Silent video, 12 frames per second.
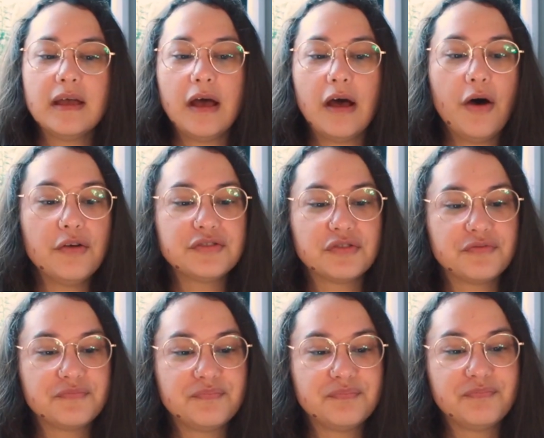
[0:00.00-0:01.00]
also
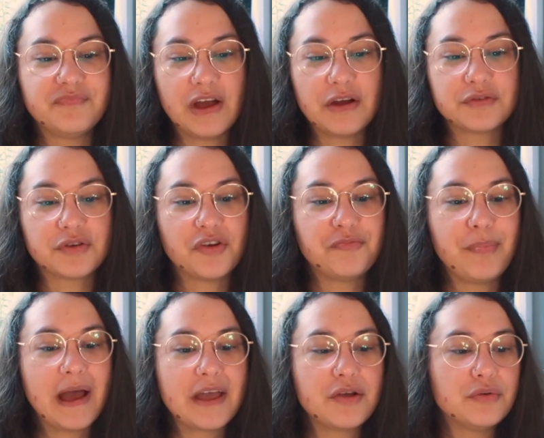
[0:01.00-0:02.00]
founder of
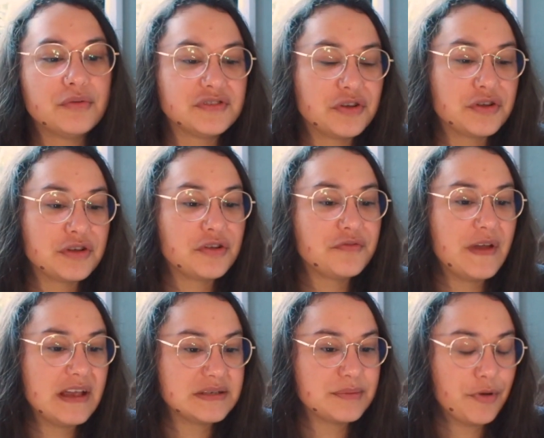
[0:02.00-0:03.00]
BioCircular
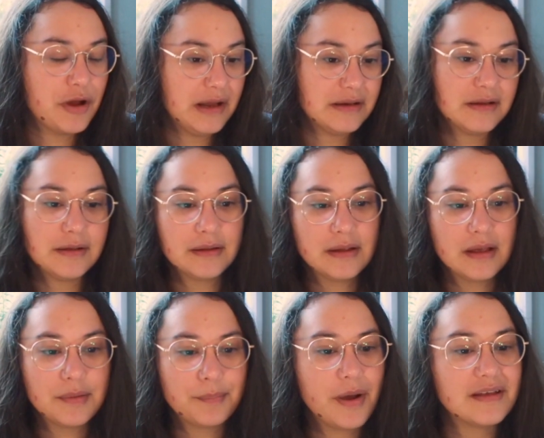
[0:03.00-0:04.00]
fashion brand,
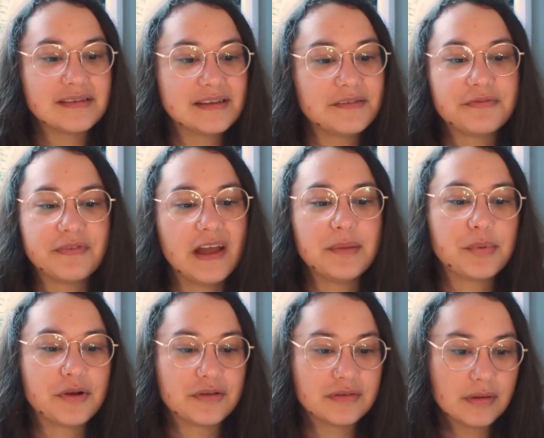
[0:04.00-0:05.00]
Positive
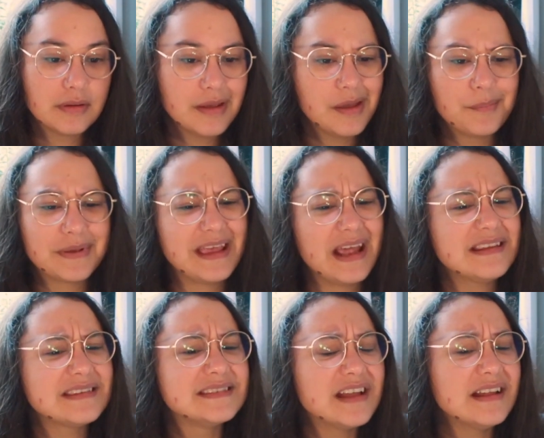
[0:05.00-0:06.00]
Fibers. But that
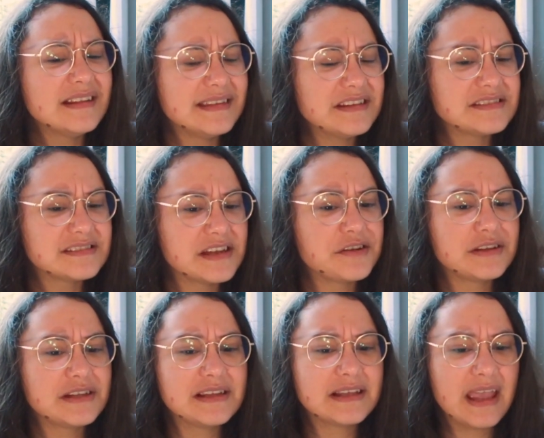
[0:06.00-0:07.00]
is not
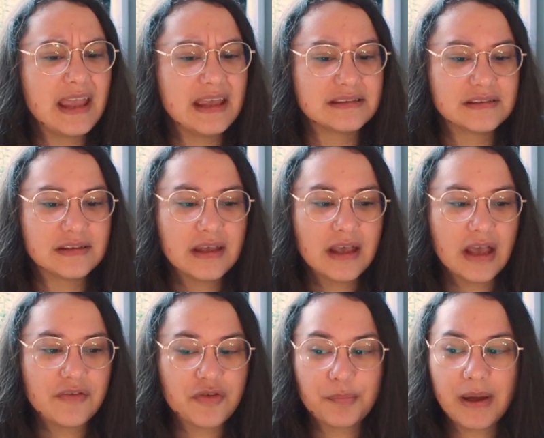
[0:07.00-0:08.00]
necessarily the case.
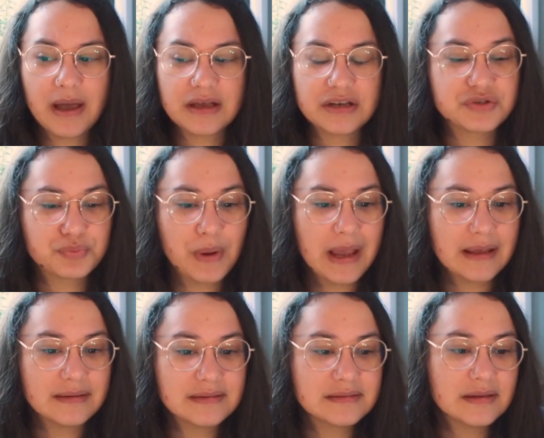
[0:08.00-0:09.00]
You buy a
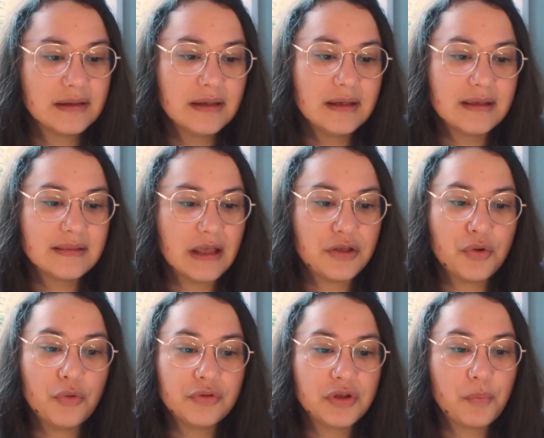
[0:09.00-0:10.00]
dress that you
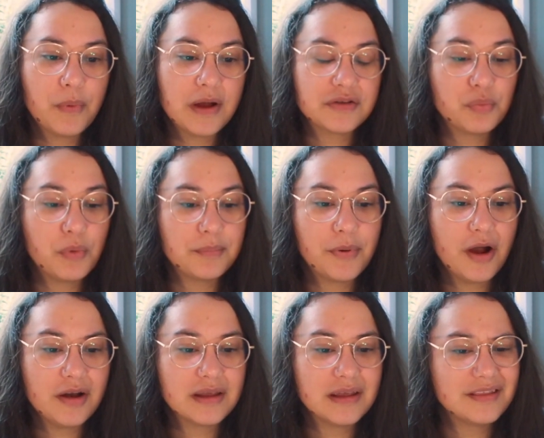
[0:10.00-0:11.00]
only wear to one
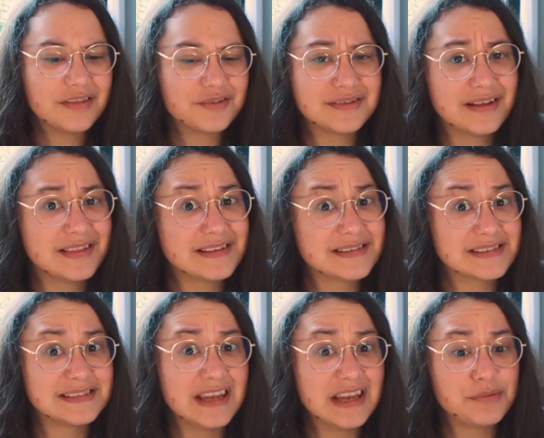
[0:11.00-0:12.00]
party, there's nothing
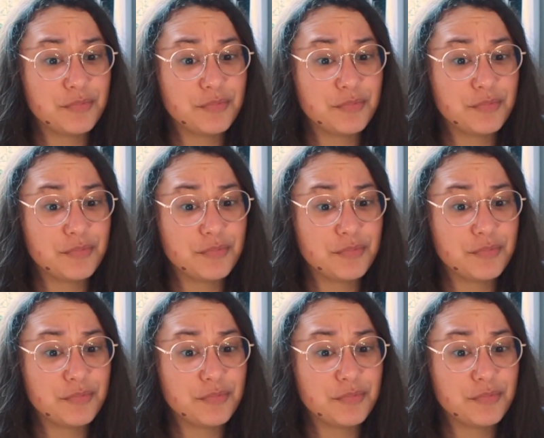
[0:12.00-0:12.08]
sustainable